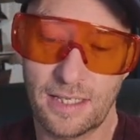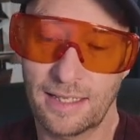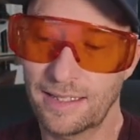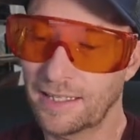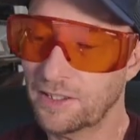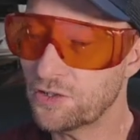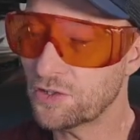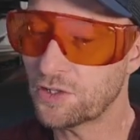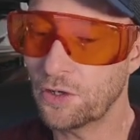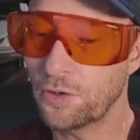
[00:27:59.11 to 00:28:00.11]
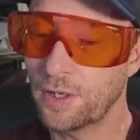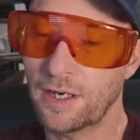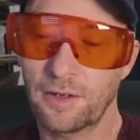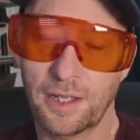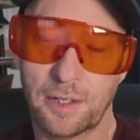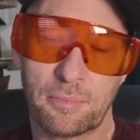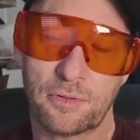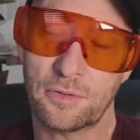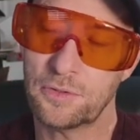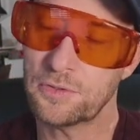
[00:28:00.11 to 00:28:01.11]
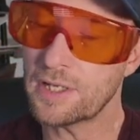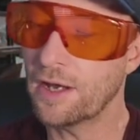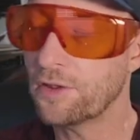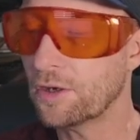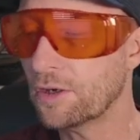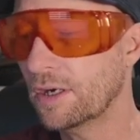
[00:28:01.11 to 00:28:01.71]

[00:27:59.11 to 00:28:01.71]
and they could just go there. They could peruse other